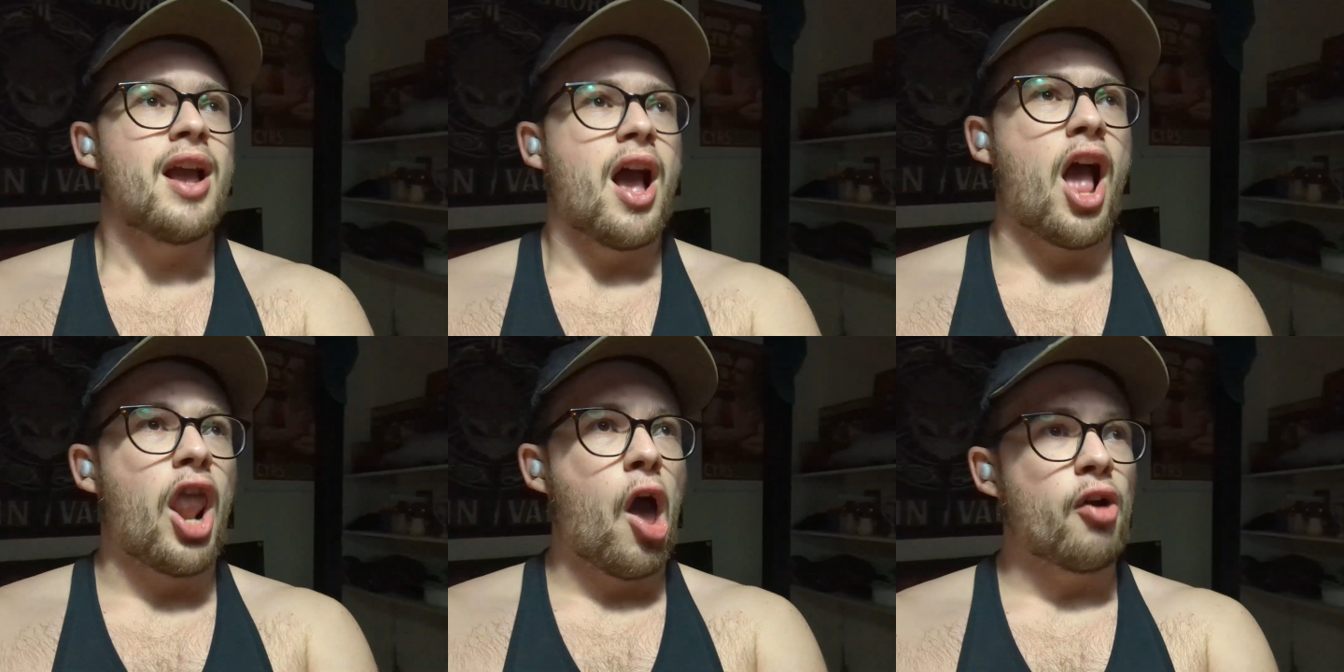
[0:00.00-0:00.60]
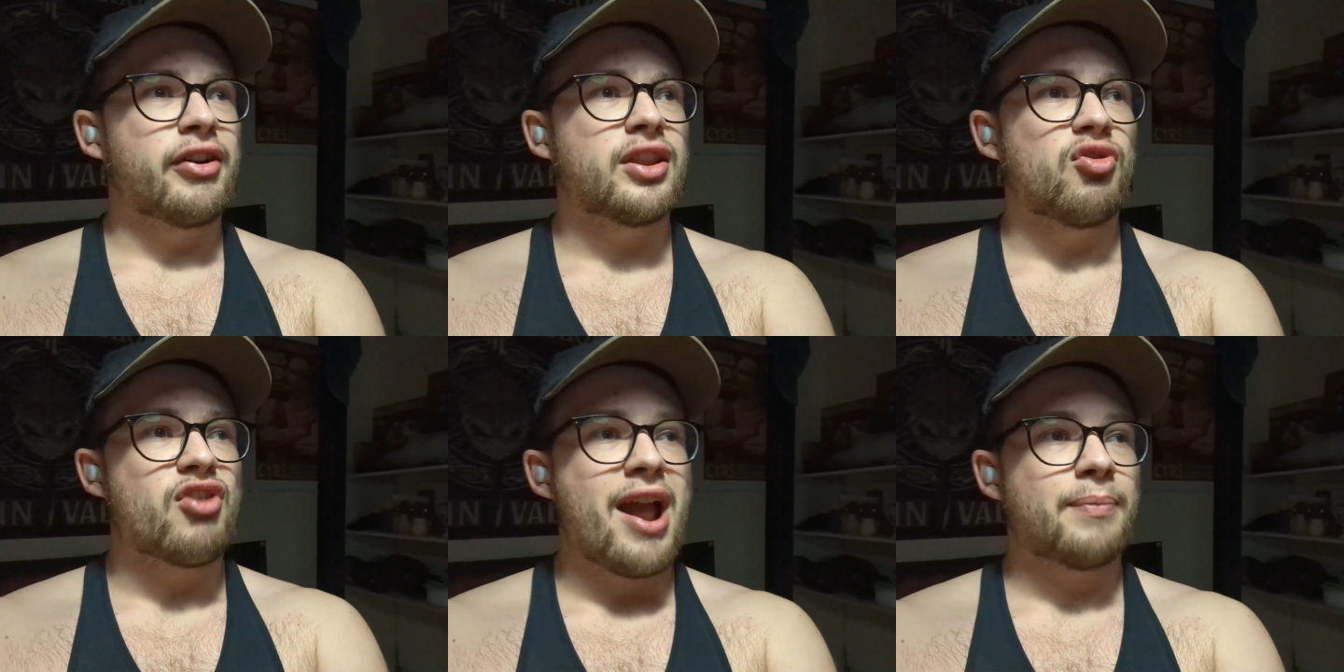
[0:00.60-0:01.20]
lowering the
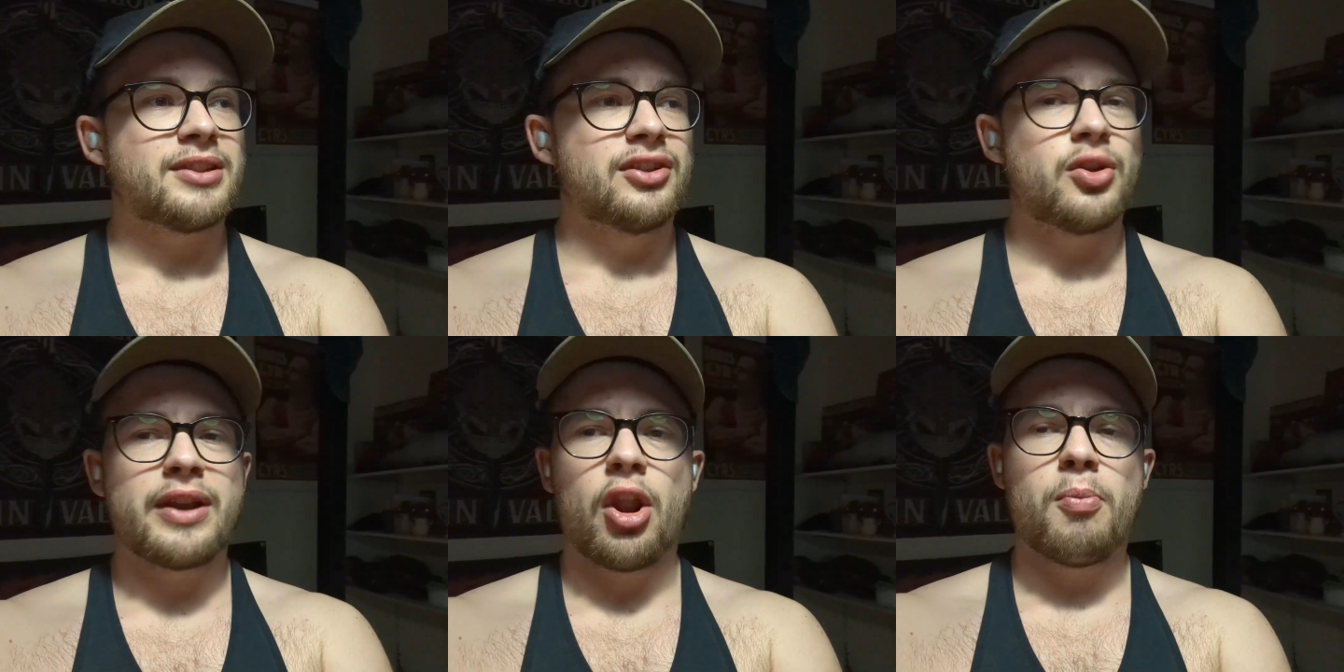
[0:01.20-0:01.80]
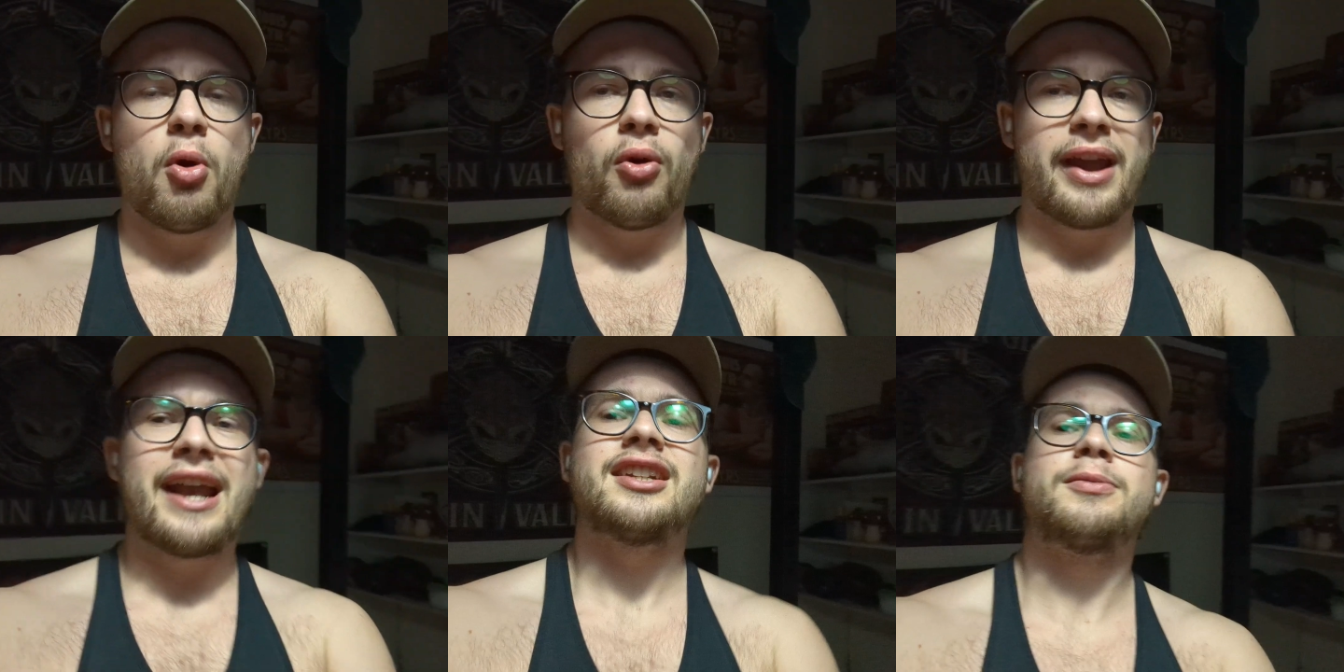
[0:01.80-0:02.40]
reps and doing a lot more
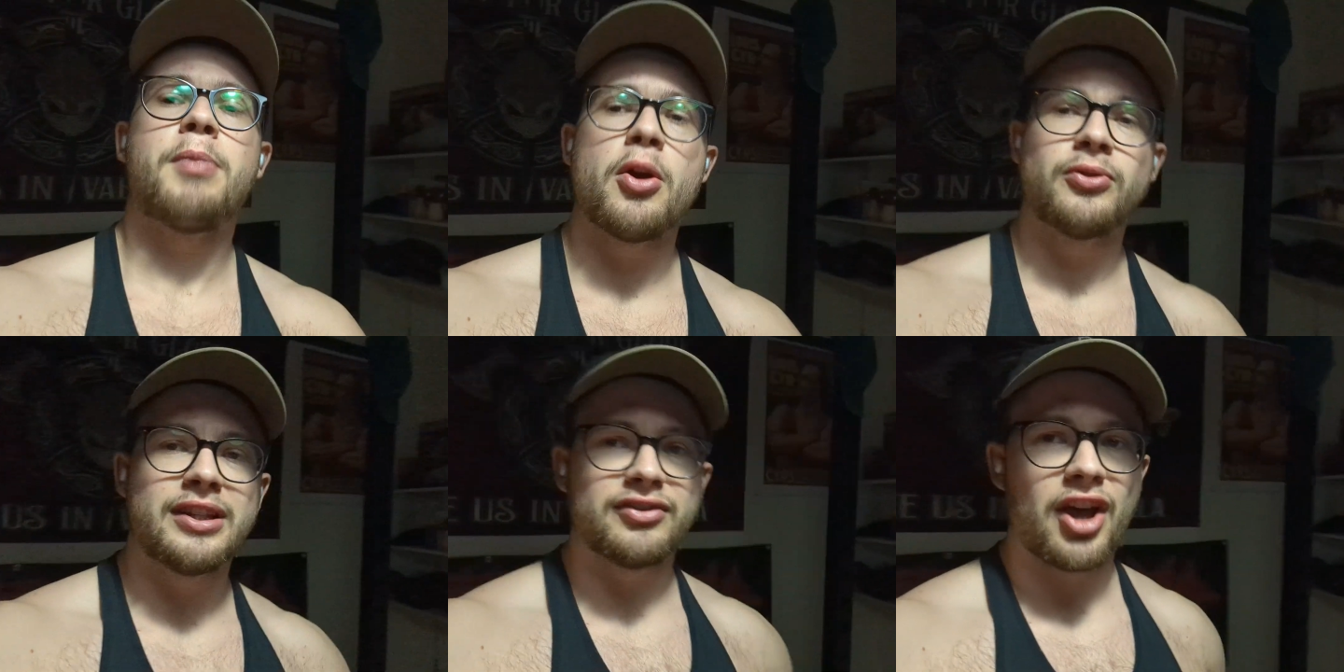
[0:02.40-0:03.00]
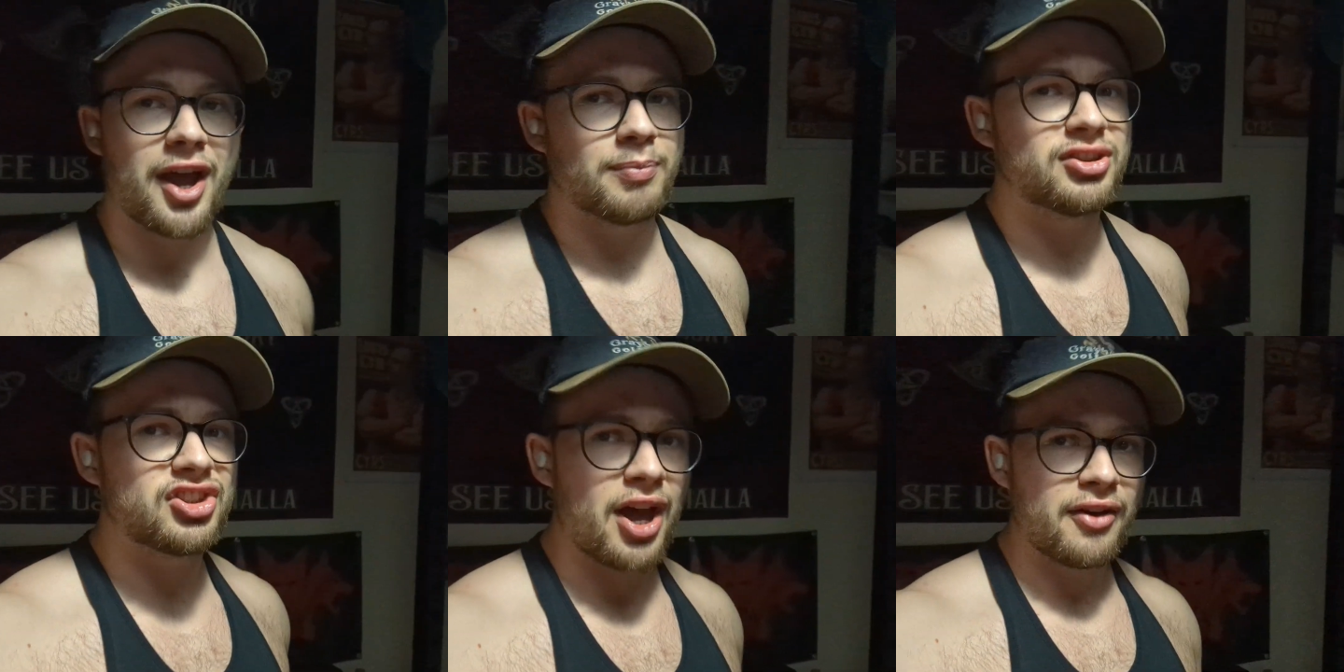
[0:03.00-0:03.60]
like explosive type
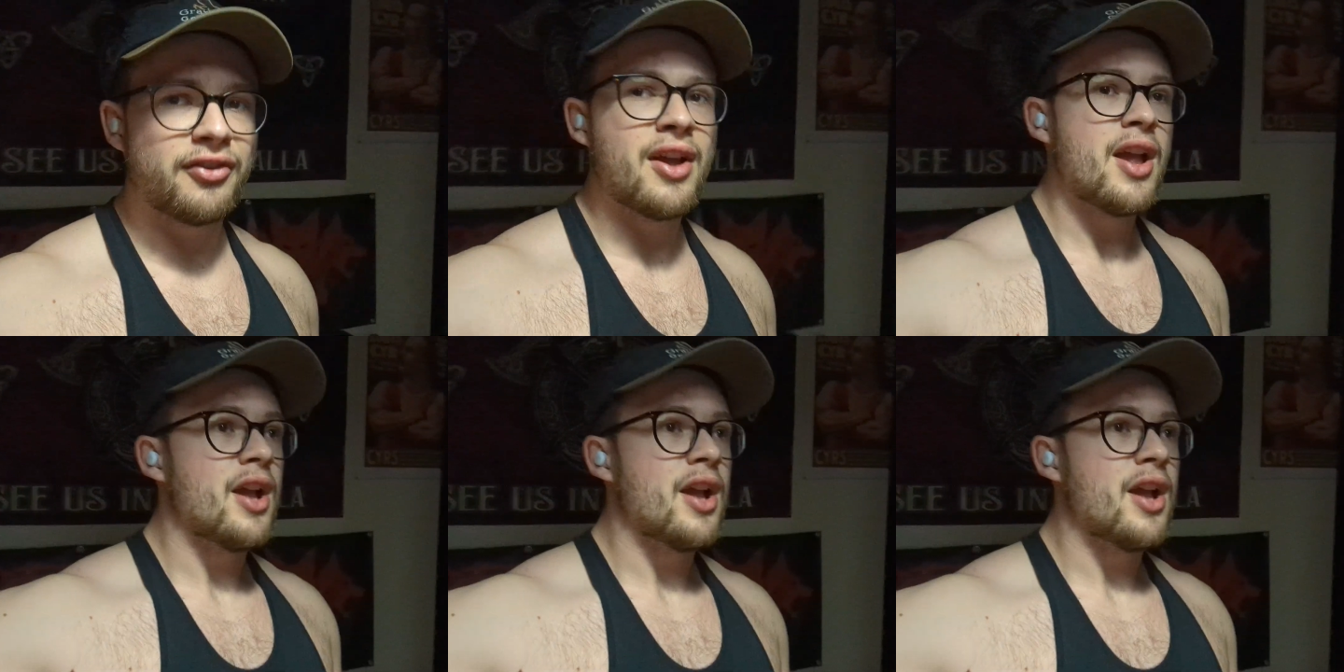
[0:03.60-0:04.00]
stuff.